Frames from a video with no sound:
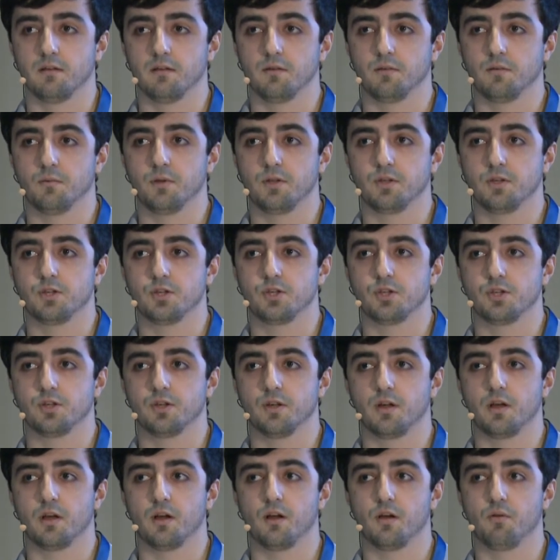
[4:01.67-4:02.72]
which
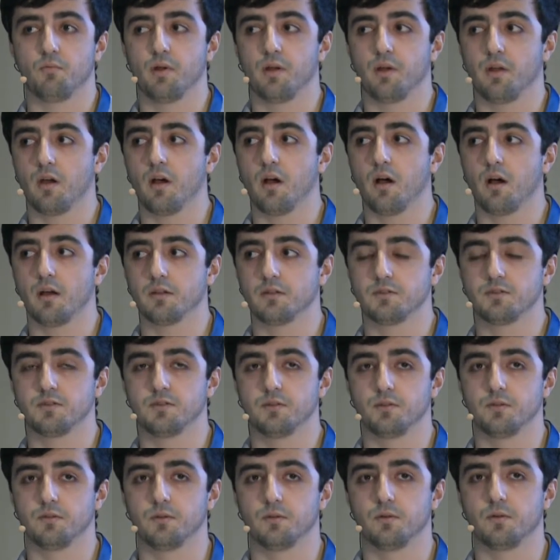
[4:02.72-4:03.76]
are very hard
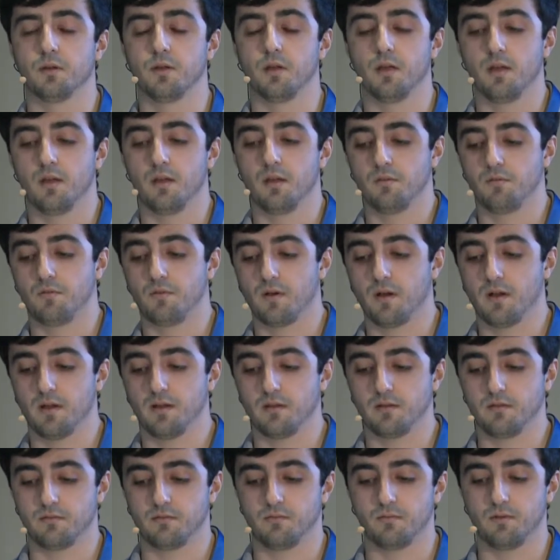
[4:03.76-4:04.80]
to
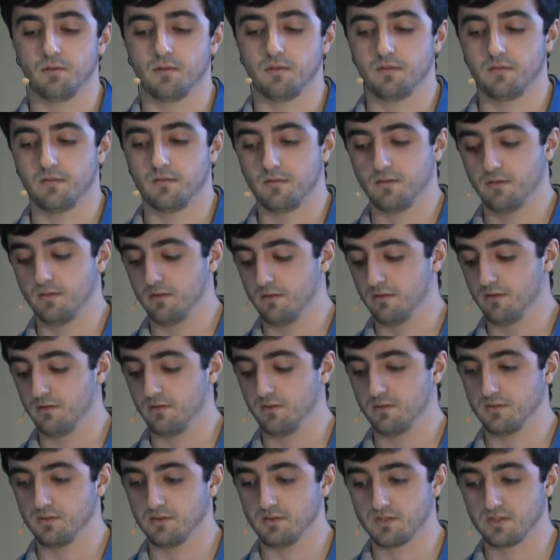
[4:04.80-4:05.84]
find with
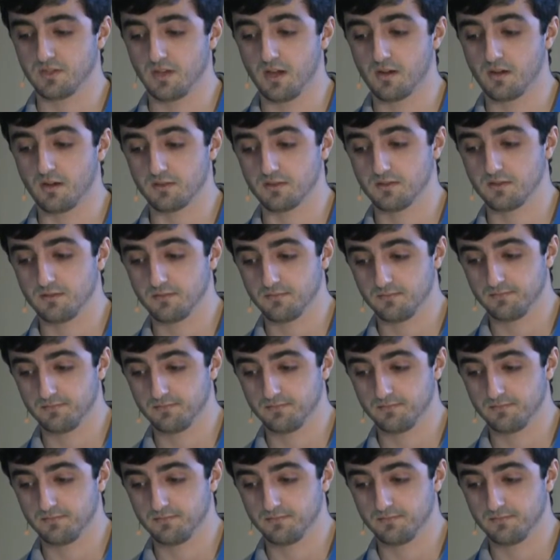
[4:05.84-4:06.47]
scanners.